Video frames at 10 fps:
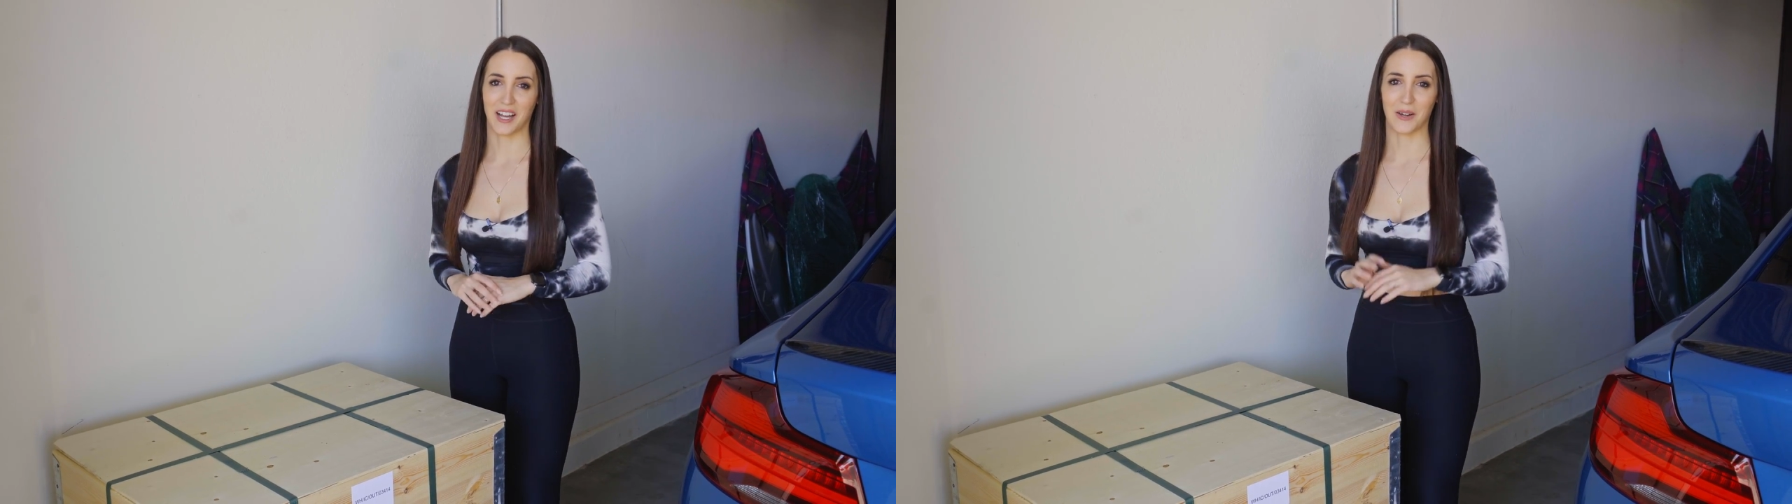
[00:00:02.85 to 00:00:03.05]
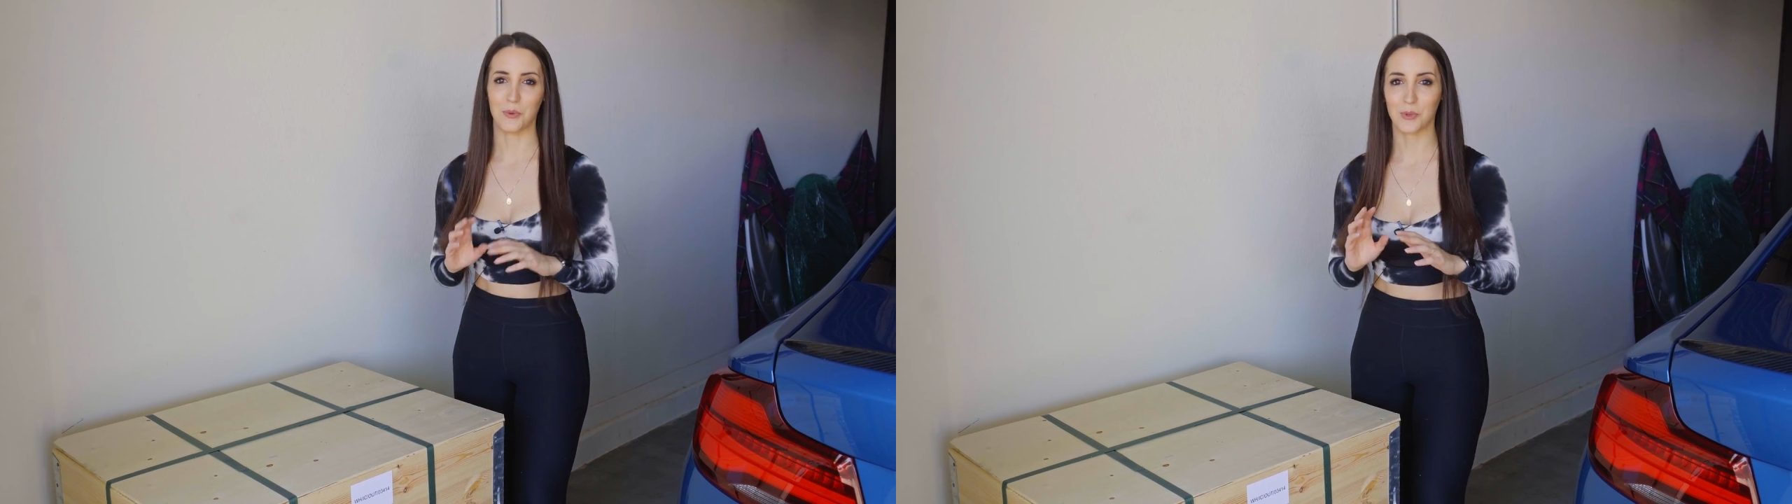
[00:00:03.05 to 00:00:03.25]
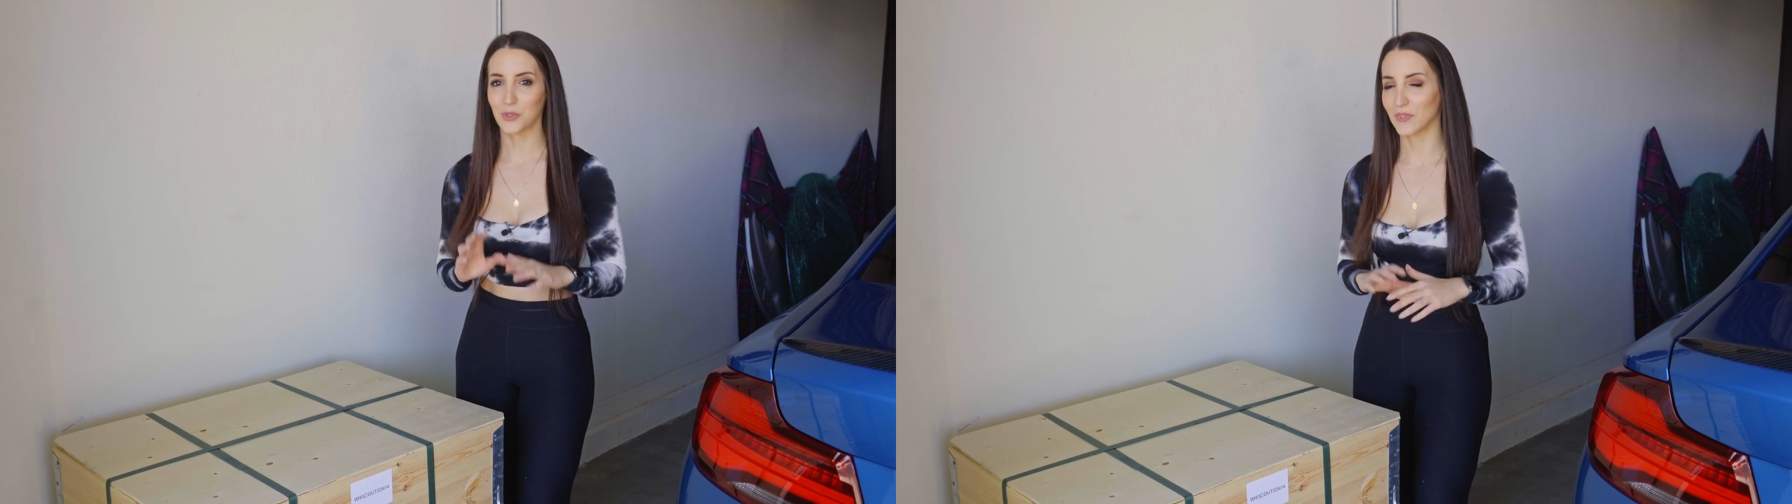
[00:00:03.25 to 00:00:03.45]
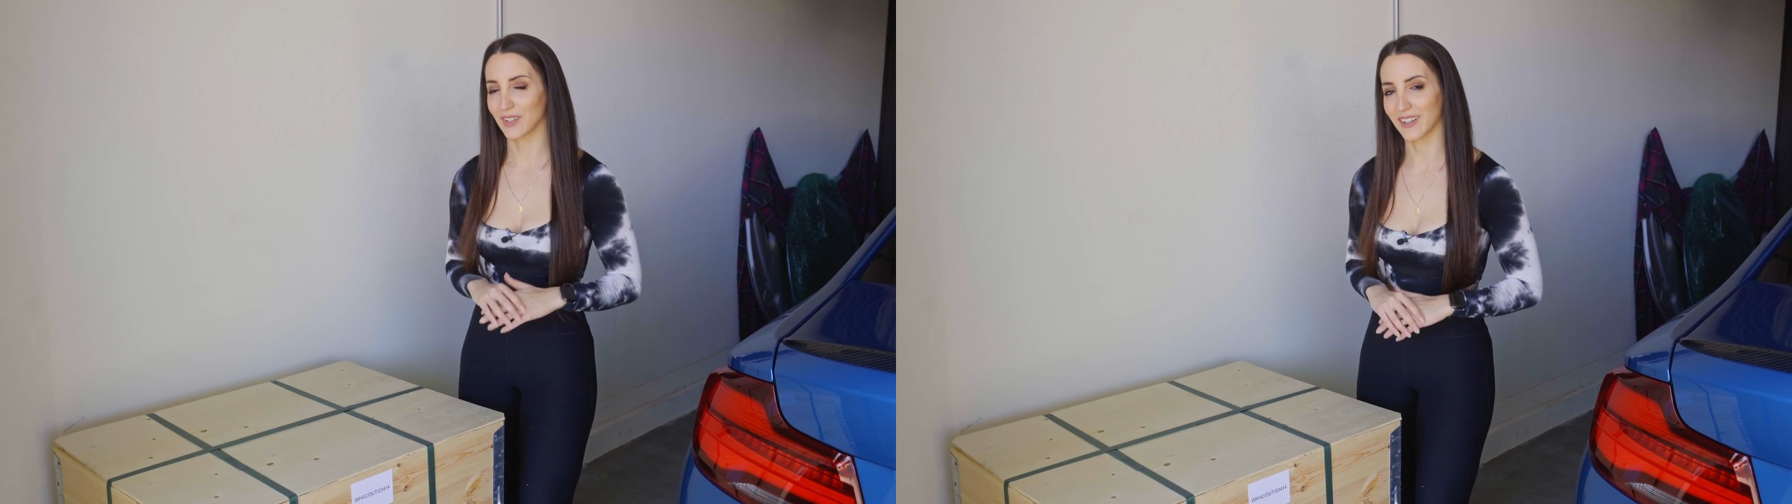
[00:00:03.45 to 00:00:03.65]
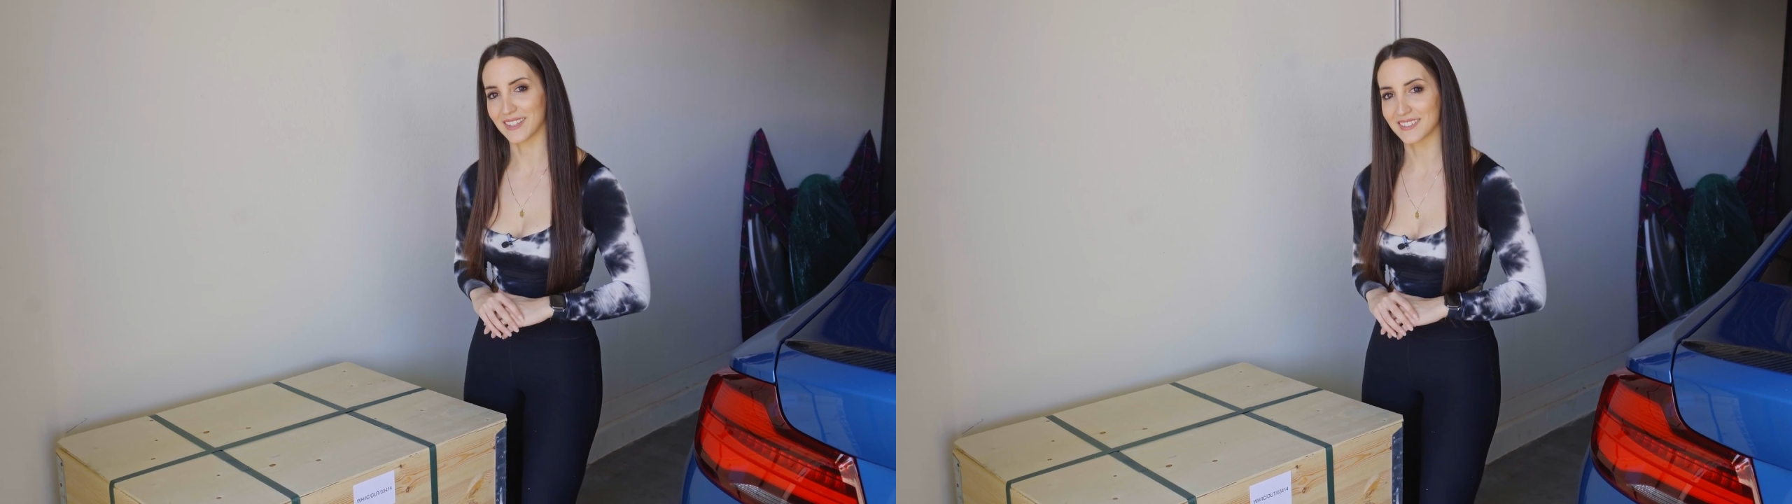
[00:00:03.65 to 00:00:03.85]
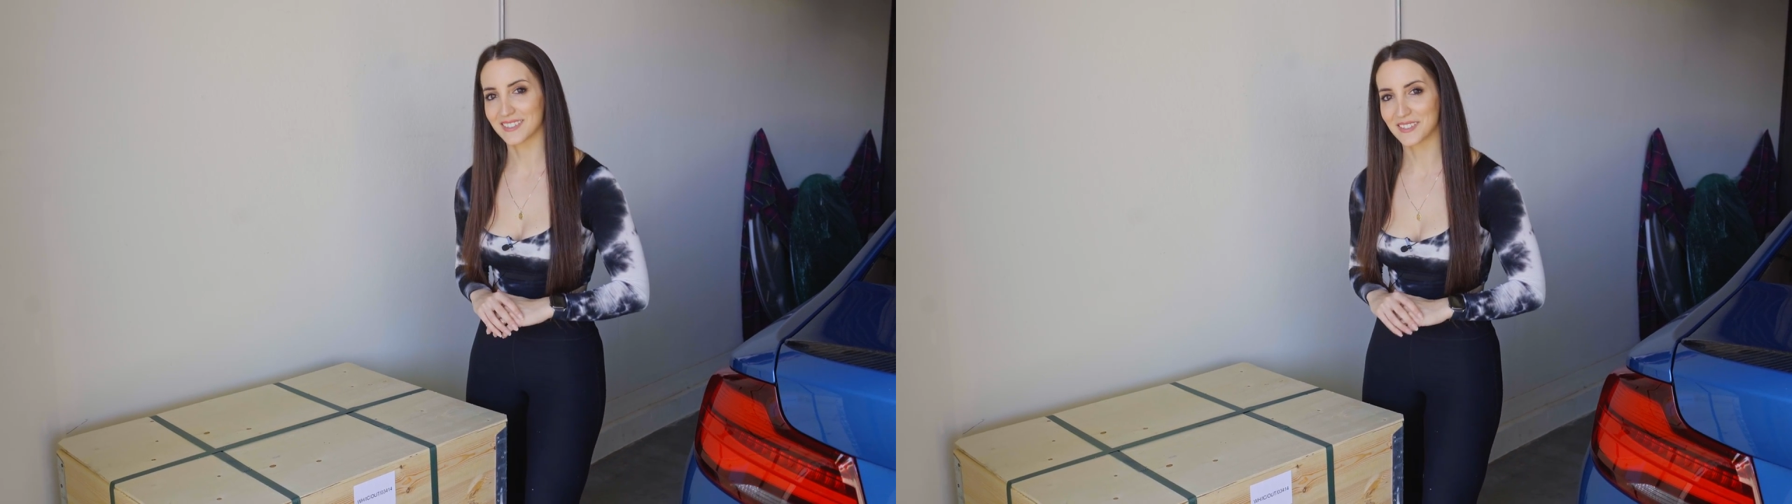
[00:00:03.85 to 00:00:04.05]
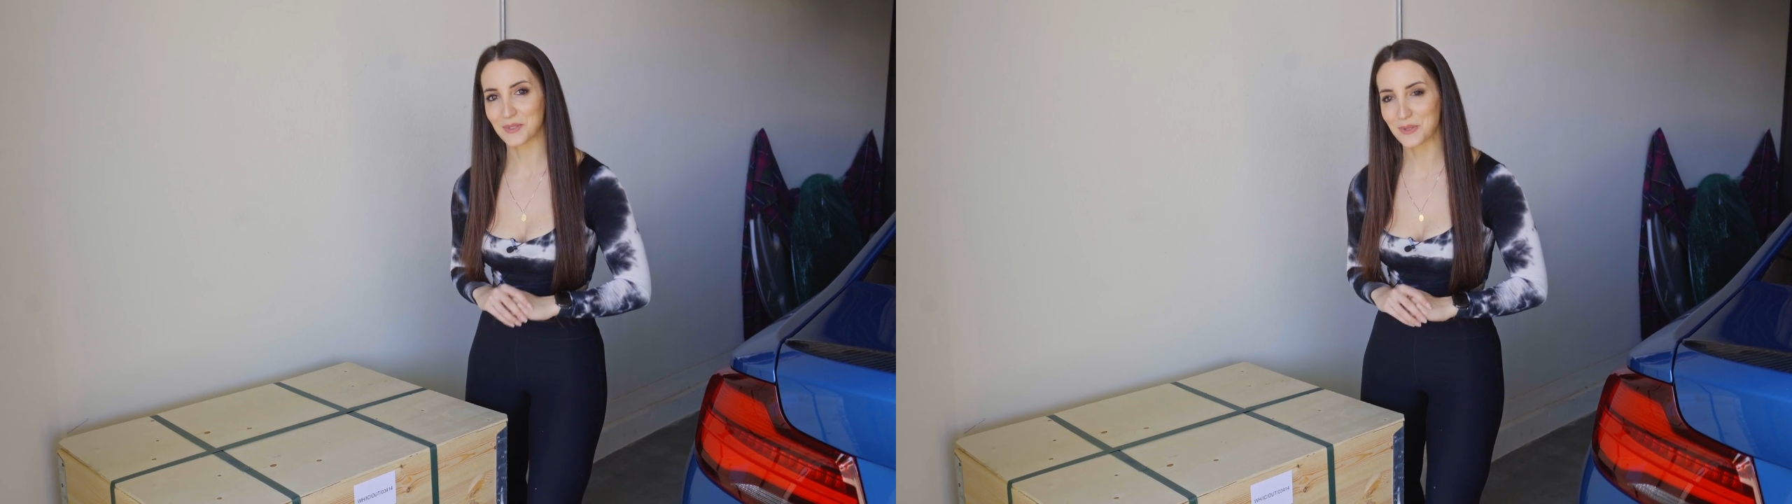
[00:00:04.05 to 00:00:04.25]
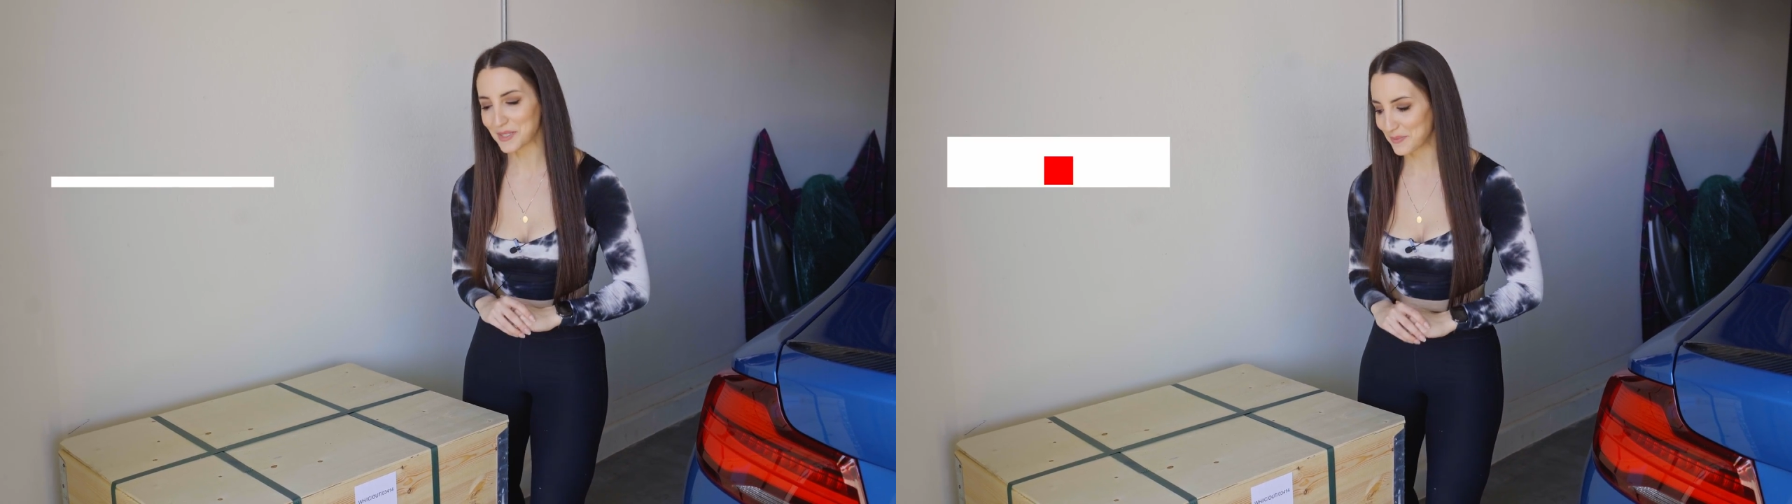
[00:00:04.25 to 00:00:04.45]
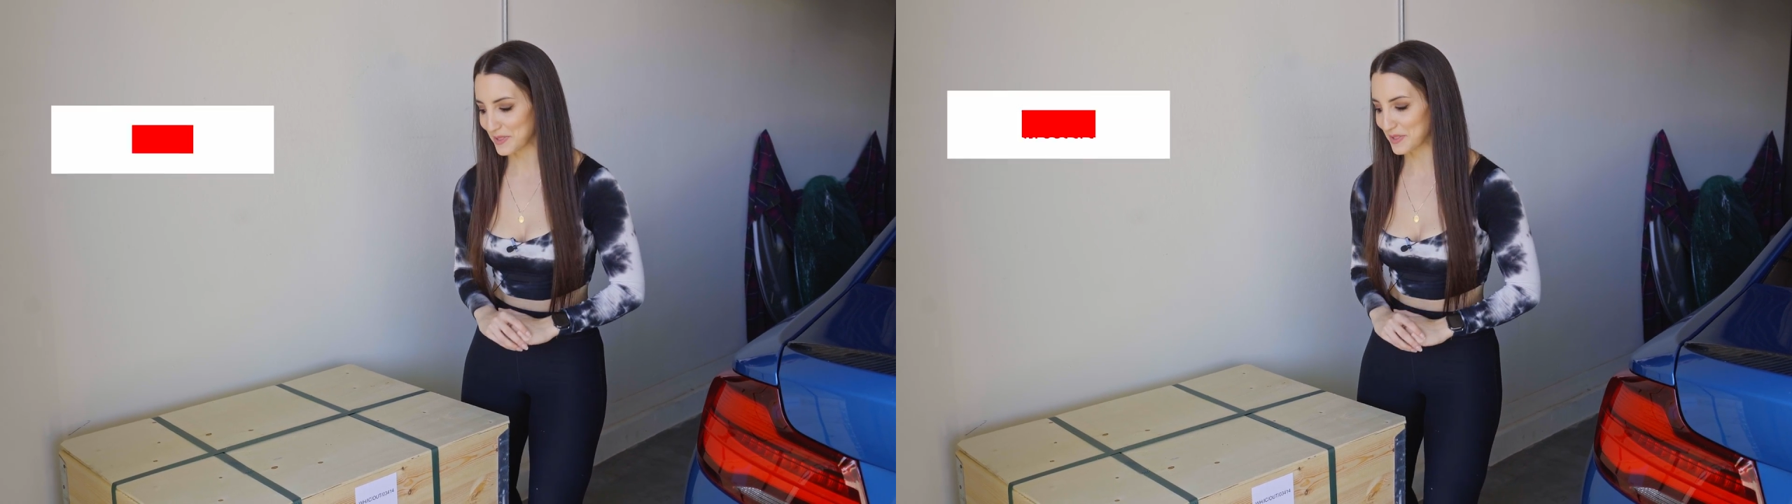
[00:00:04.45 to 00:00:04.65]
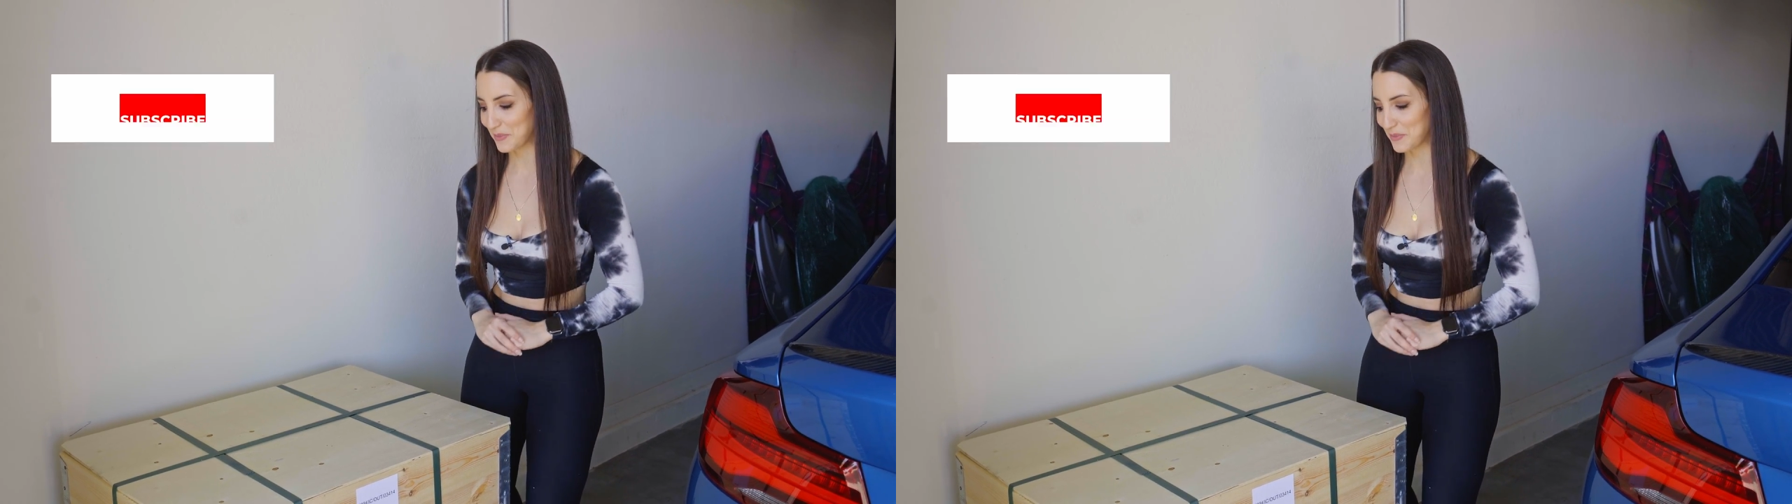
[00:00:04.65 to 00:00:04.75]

I almost feel like it's Christmas